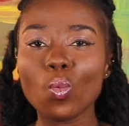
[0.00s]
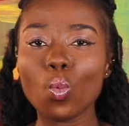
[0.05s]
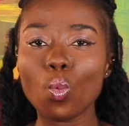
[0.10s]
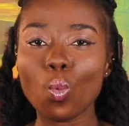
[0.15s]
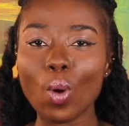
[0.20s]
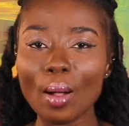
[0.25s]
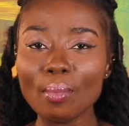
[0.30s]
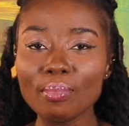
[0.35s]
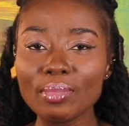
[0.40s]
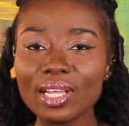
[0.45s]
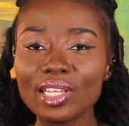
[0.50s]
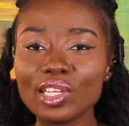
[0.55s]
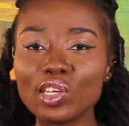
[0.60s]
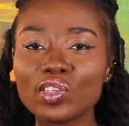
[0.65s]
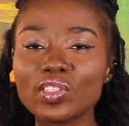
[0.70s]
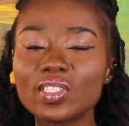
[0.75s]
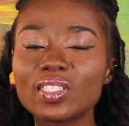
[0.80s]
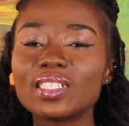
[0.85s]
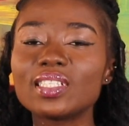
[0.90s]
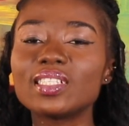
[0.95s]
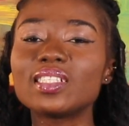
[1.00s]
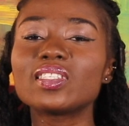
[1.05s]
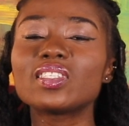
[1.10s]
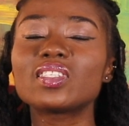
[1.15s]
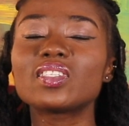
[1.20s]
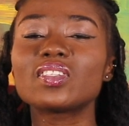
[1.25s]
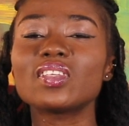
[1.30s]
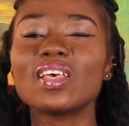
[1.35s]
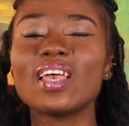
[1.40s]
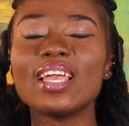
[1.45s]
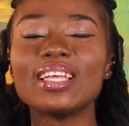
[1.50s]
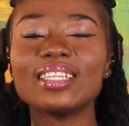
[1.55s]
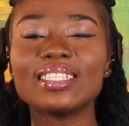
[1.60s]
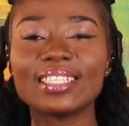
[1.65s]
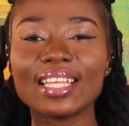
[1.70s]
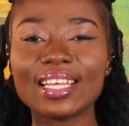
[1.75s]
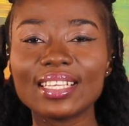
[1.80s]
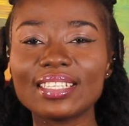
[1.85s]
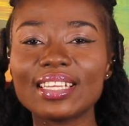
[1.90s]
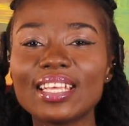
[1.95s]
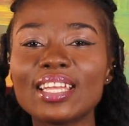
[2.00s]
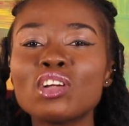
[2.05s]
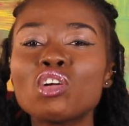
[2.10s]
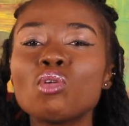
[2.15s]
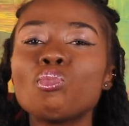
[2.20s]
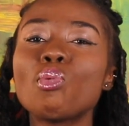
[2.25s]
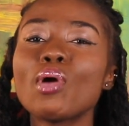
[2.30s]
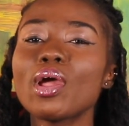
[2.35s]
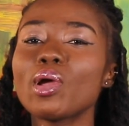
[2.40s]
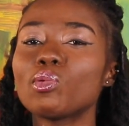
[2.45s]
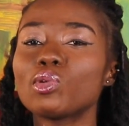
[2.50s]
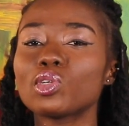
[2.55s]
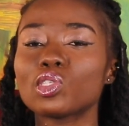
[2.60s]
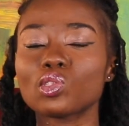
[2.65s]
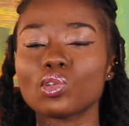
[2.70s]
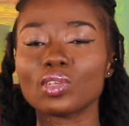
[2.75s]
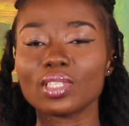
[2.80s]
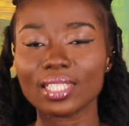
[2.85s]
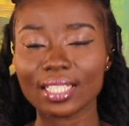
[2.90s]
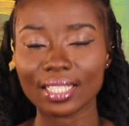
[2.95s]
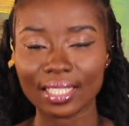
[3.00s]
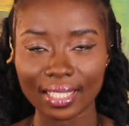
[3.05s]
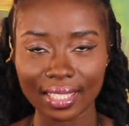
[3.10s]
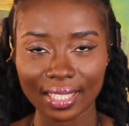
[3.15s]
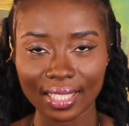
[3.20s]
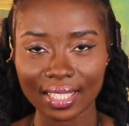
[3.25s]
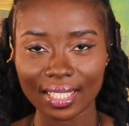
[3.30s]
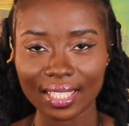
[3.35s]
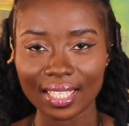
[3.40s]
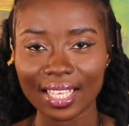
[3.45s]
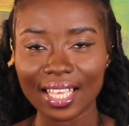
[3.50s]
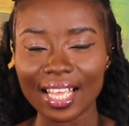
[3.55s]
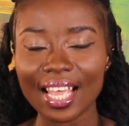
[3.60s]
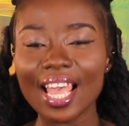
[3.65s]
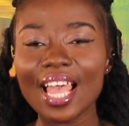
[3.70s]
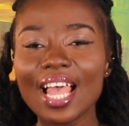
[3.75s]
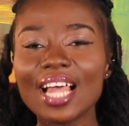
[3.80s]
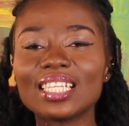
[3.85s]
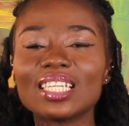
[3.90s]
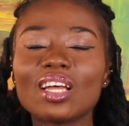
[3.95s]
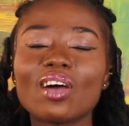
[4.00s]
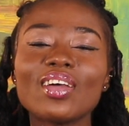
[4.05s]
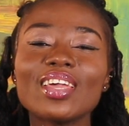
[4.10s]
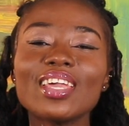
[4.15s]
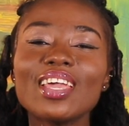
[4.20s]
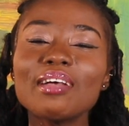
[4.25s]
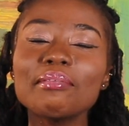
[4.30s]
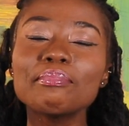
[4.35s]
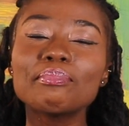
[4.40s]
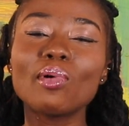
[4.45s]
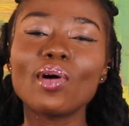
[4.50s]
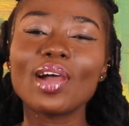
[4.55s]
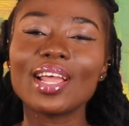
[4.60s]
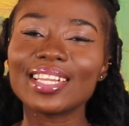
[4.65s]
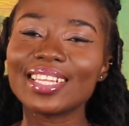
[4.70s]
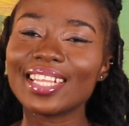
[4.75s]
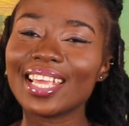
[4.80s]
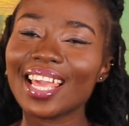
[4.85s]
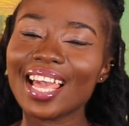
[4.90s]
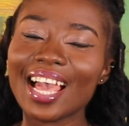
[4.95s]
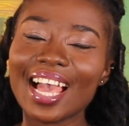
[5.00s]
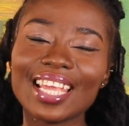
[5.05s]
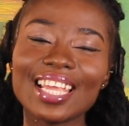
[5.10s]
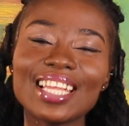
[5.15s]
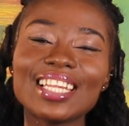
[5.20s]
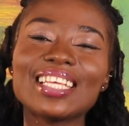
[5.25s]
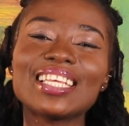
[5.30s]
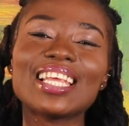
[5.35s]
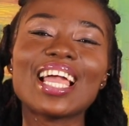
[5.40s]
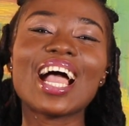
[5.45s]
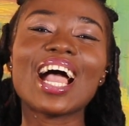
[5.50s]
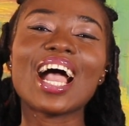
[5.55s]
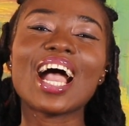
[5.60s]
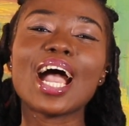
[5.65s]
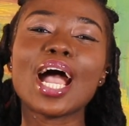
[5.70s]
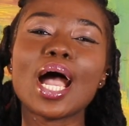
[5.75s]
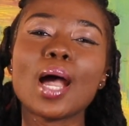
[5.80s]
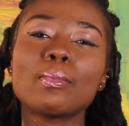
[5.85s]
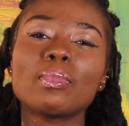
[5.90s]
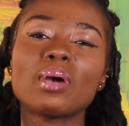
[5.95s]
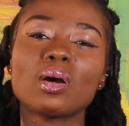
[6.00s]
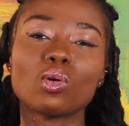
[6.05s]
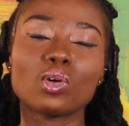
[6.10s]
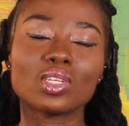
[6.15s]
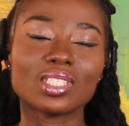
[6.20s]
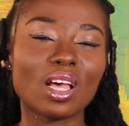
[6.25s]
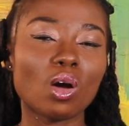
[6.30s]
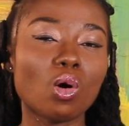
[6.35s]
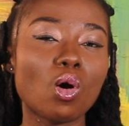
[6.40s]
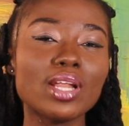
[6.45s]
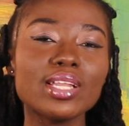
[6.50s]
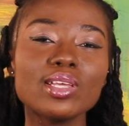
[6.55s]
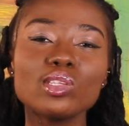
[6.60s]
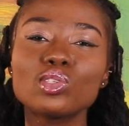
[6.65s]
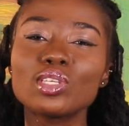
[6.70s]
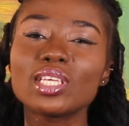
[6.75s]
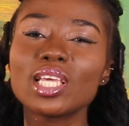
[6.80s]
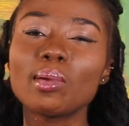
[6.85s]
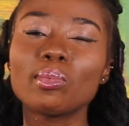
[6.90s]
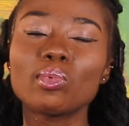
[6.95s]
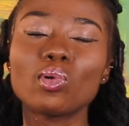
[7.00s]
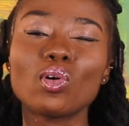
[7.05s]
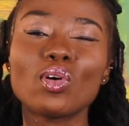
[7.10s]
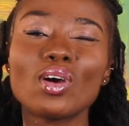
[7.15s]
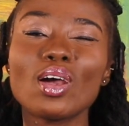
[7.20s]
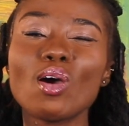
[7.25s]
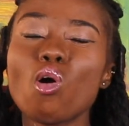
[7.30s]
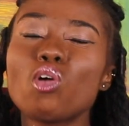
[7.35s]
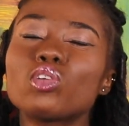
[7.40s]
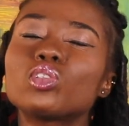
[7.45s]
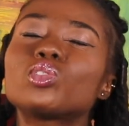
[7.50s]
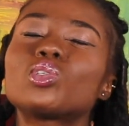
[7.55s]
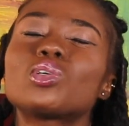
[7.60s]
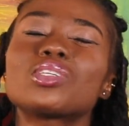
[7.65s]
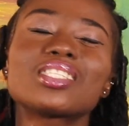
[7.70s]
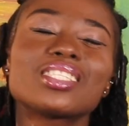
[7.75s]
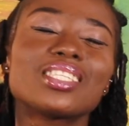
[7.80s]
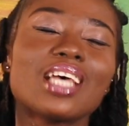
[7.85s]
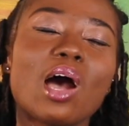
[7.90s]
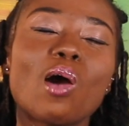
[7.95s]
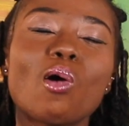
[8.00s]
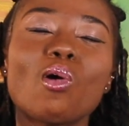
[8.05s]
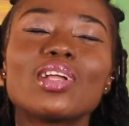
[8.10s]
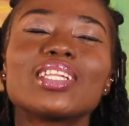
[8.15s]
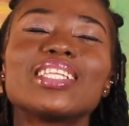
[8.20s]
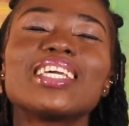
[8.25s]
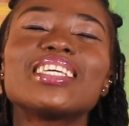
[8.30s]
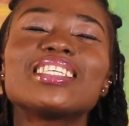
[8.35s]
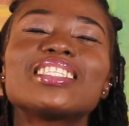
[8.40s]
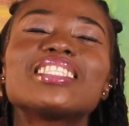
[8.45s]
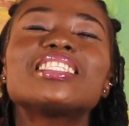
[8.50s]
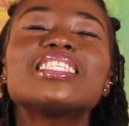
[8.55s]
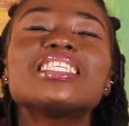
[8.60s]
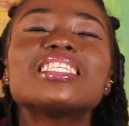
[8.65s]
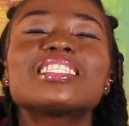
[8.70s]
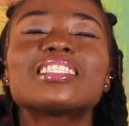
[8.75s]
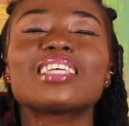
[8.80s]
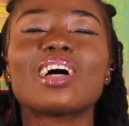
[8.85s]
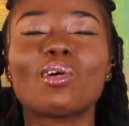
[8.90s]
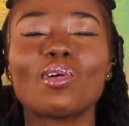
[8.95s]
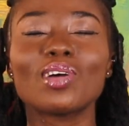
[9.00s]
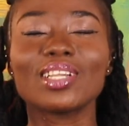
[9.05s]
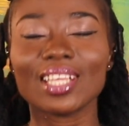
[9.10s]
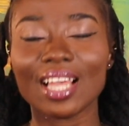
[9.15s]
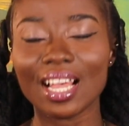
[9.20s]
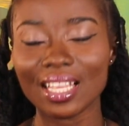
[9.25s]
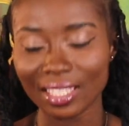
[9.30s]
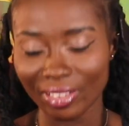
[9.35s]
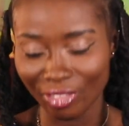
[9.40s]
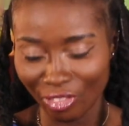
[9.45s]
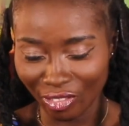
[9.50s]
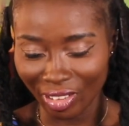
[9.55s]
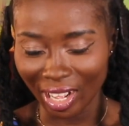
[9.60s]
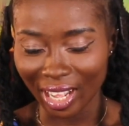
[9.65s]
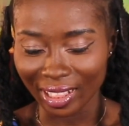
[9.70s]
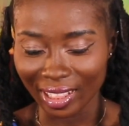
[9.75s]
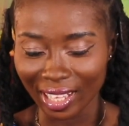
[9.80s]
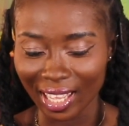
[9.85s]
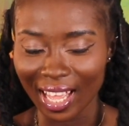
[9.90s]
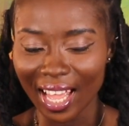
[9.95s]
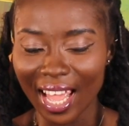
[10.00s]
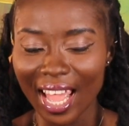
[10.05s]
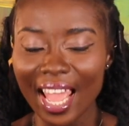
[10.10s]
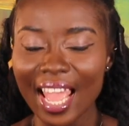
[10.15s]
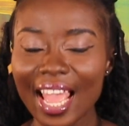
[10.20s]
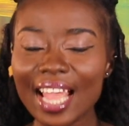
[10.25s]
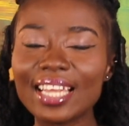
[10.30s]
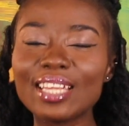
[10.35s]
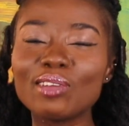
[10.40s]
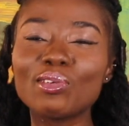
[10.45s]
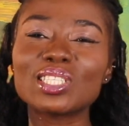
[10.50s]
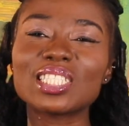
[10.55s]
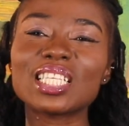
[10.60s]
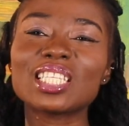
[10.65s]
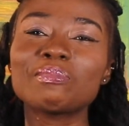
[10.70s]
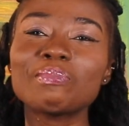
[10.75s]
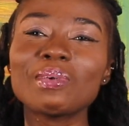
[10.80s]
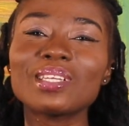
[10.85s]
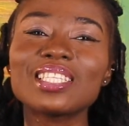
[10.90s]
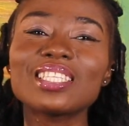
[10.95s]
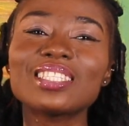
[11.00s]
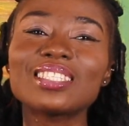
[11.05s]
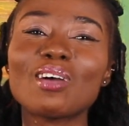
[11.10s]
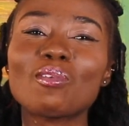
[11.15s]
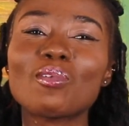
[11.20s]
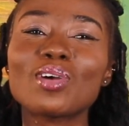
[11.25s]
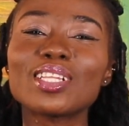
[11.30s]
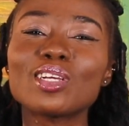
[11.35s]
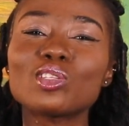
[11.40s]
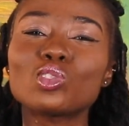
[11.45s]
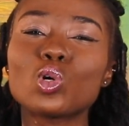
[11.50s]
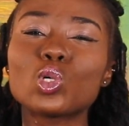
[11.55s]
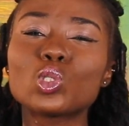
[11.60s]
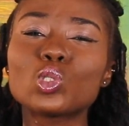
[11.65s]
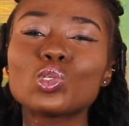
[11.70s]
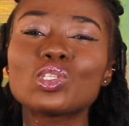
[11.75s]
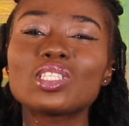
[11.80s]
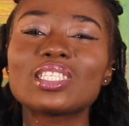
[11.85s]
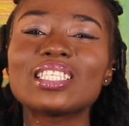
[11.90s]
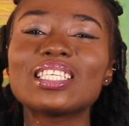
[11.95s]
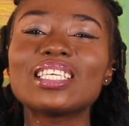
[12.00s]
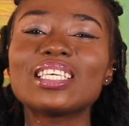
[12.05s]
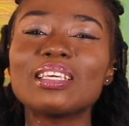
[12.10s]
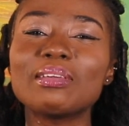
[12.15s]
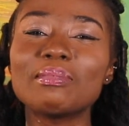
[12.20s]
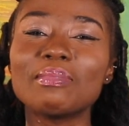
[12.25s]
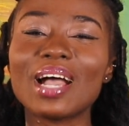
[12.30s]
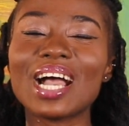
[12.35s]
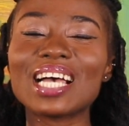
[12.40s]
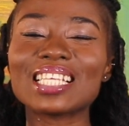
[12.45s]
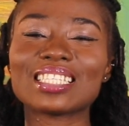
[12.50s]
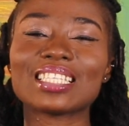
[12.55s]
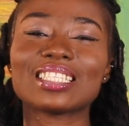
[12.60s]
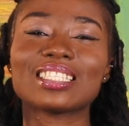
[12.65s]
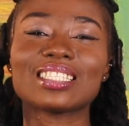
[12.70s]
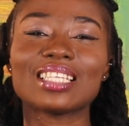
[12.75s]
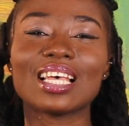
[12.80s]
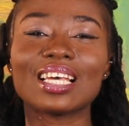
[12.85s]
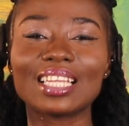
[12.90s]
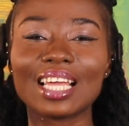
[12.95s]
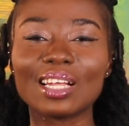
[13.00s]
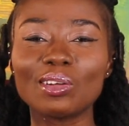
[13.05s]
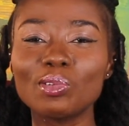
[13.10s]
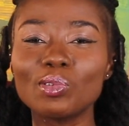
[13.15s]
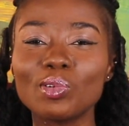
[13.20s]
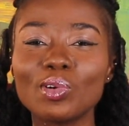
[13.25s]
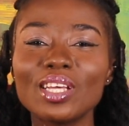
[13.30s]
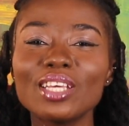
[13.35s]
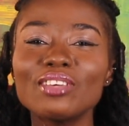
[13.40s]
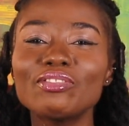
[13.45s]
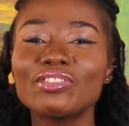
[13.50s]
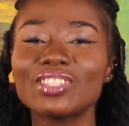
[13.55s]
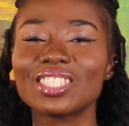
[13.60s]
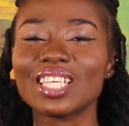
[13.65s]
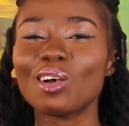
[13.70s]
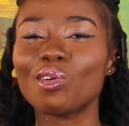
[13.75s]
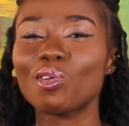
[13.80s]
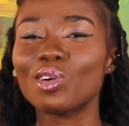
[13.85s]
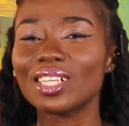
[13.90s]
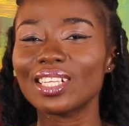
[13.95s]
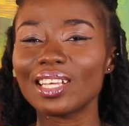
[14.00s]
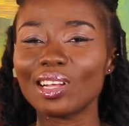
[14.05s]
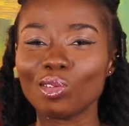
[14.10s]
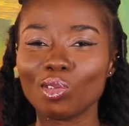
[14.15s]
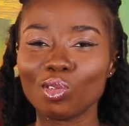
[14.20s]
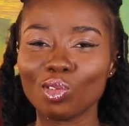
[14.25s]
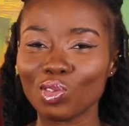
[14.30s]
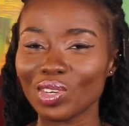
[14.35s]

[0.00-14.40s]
1 million CDs, and then Ink Boy was not in it. Now, Ink Boy there, because according to him, Sarkodie, he sees Sarkodie as a father, and he was expecting Sarkodie to also see him as a son. I don't know if Sarkodie,